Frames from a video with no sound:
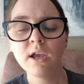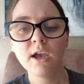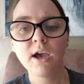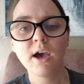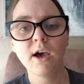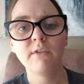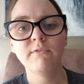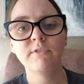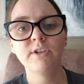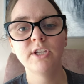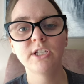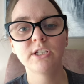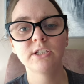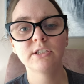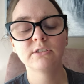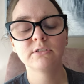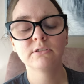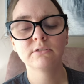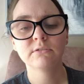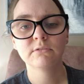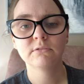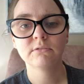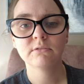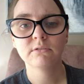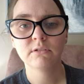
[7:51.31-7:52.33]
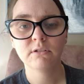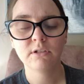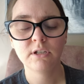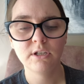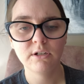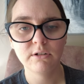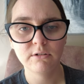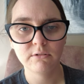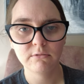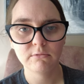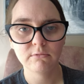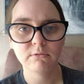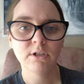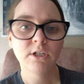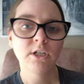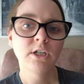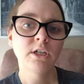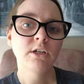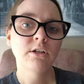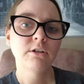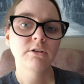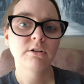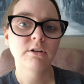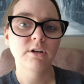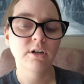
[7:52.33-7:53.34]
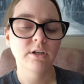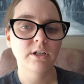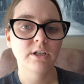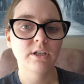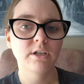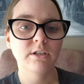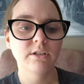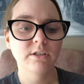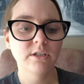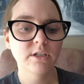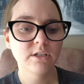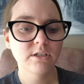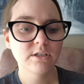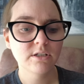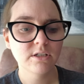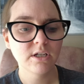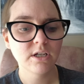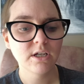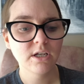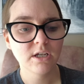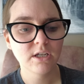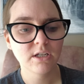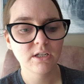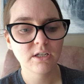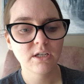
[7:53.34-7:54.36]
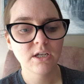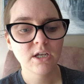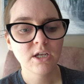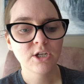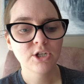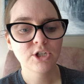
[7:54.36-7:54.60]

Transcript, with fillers: Having, you know, chronic illness, it,